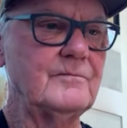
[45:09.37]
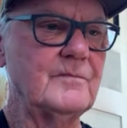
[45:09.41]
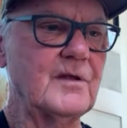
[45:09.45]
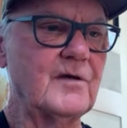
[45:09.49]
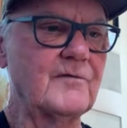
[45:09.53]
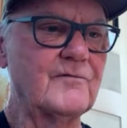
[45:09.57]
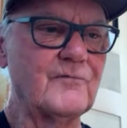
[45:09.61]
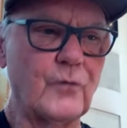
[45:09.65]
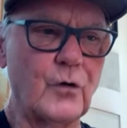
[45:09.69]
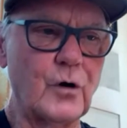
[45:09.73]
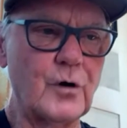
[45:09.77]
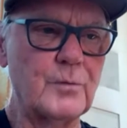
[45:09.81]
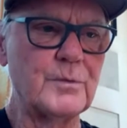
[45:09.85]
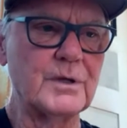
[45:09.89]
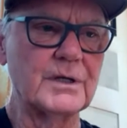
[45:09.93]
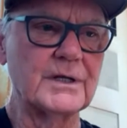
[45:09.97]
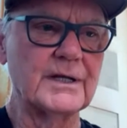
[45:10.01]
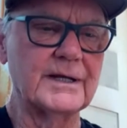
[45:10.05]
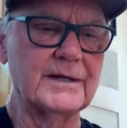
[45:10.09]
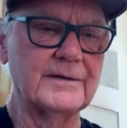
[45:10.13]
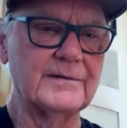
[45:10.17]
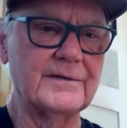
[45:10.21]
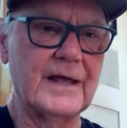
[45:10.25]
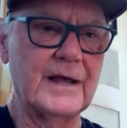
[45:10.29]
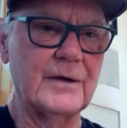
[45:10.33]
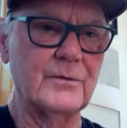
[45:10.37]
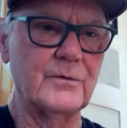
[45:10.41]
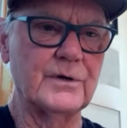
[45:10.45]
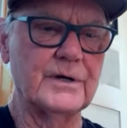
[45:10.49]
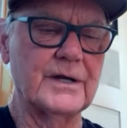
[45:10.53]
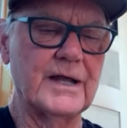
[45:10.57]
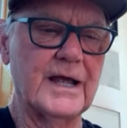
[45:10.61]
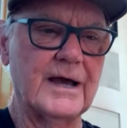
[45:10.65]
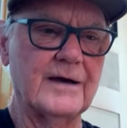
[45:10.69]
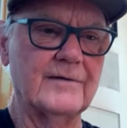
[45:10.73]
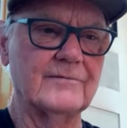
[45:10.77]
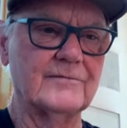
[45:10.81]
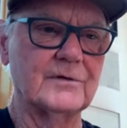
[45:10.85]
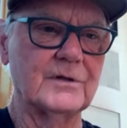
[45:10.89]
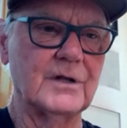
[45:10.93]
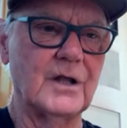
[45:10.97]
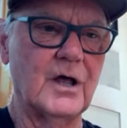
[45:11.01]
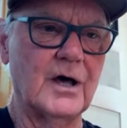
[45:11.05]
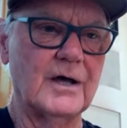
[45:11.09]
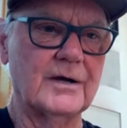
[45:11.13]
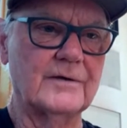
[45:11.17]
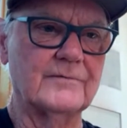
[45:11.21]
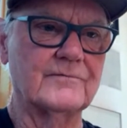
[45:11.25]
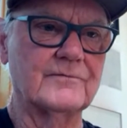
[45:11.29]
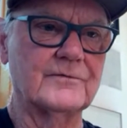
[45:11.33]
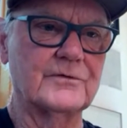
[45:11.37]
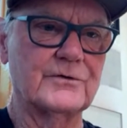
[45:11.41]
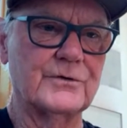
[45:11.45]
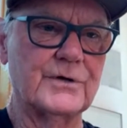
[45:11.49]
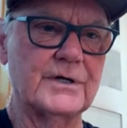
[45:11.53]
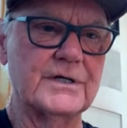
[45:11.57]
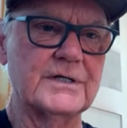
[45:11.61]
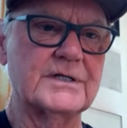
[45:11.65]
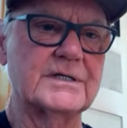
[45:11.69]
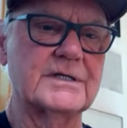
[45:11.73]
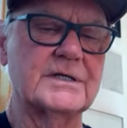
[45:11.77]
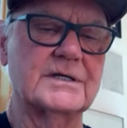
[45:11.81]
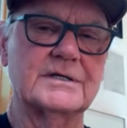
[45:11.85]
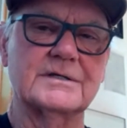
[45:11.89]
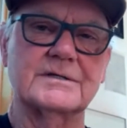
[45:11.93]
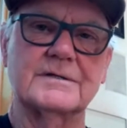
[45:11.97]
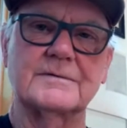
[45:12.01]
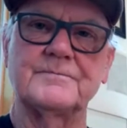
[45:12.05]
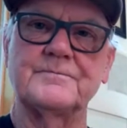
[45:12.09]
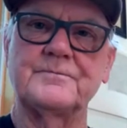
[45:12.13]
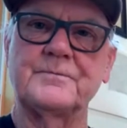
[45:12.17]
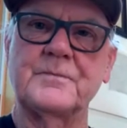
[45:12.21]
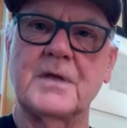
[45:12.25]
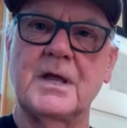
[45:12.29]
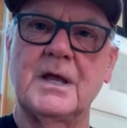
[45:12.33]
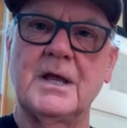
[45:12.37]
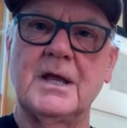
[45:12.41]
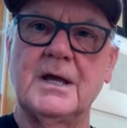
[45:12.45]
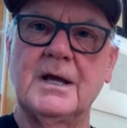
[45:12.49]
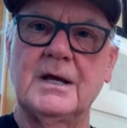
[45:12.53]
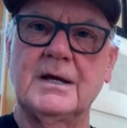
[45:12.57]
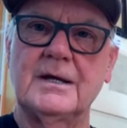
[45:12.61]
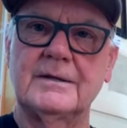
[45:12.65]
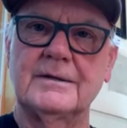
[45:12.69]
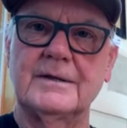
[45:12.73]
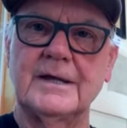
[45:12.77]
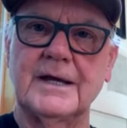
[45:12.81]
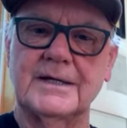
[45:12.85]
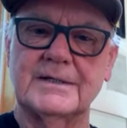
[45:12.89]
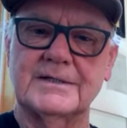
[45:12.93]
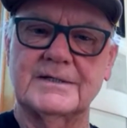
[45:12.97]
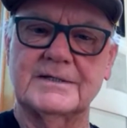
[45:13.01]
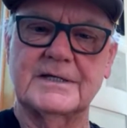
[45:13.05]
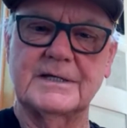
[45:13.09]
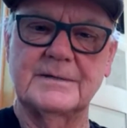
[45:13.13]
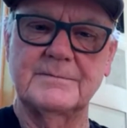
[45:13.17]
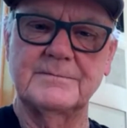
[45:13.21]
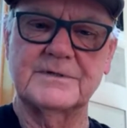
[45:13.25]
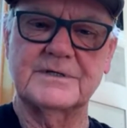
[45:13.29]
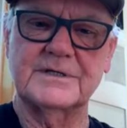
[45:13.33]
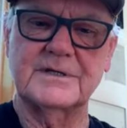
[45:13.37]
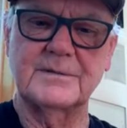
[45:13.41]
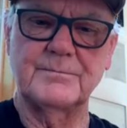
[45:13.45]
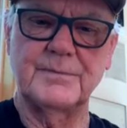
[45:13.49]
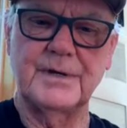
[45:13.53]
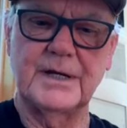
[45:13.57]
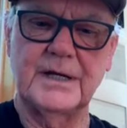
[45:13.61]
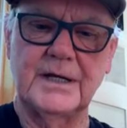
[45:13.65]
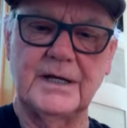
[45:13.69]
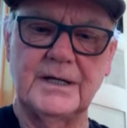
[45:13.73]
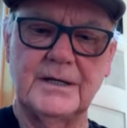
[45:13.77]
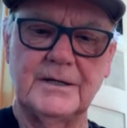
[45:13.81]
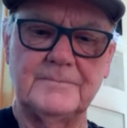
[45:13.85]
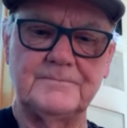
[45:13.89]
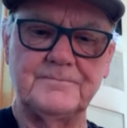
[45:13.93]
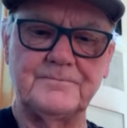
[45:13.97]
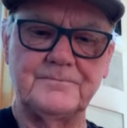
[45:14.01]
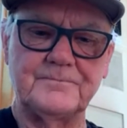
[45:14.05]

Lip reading: formally they would have a lot of criticism that seems to be,